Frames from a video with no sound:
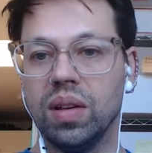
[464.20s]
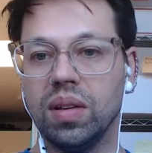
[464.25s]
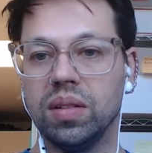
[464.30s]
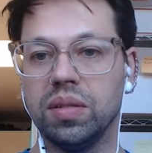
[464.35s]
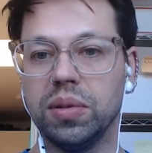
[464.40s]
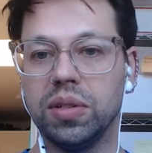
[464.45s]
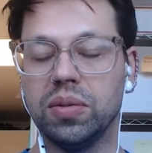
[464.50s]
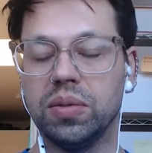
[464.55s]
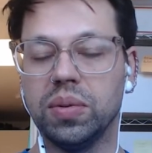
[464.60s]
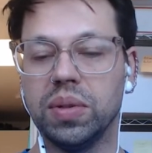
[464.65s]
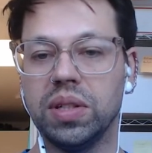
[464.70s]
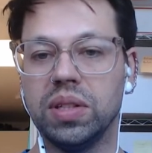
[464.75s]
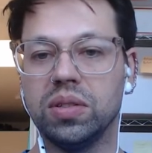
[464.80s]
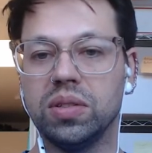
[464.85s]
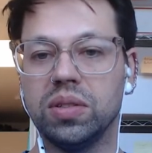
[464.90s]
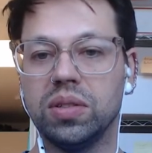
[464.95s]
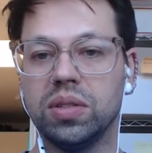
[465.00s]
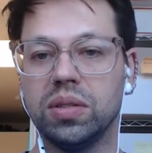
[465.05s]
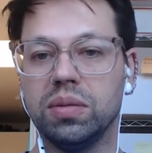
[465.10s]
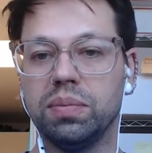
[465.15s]
between
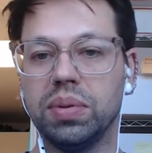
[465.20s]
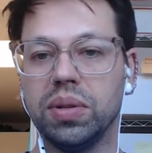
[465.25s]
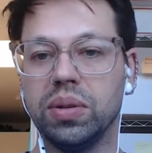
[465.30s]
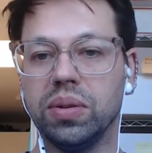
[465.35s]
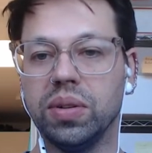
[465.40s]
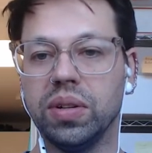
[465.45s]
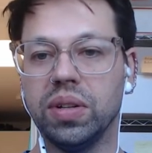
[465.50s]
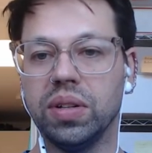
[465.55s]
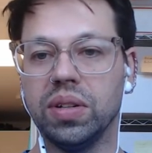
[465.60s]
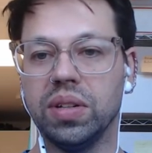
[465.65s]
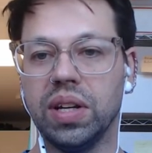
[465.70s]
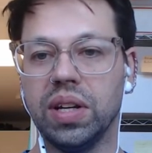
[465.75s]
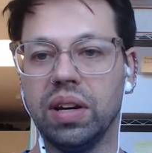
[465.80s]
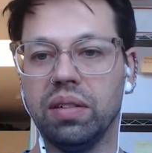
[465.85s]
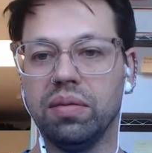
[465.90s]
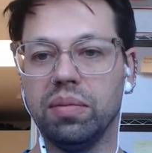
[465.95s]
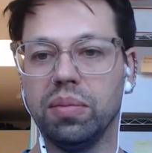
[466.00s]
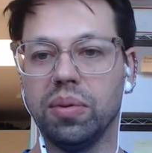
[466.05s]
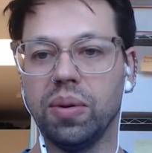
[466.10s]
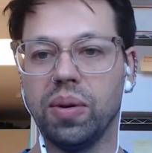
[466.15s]
Peoria and
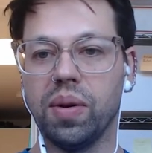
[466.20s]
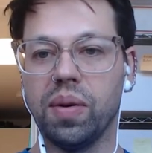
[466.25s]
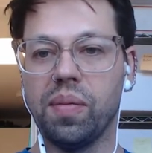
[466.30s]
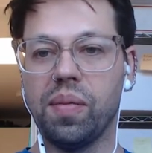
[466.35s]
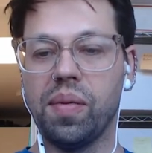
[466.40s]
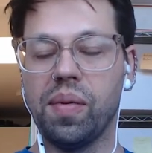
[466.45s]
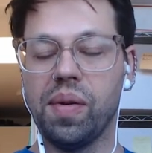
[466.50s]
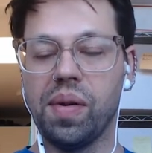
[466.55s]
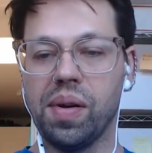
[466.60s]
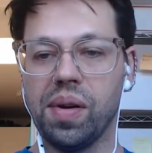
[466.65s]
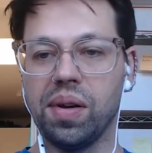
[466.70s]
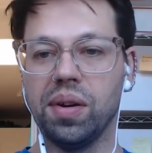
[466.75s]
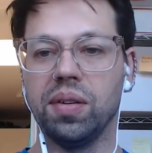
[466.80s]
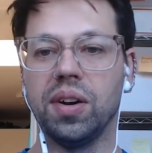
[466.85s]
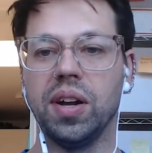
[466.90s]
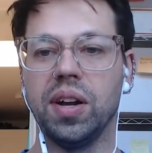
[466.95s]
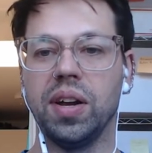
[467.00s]
Davenport. All right.